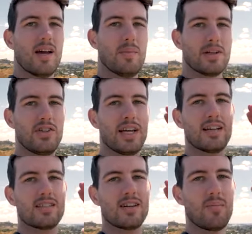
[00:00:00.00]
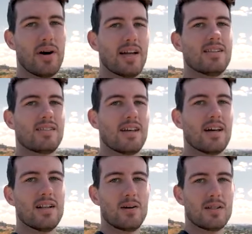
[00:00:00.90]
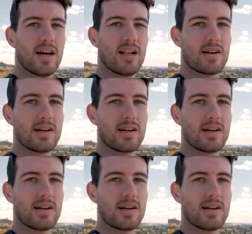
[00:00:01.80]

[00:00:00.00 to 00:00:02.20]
Make sure you guys stop by and say hello to Tyler.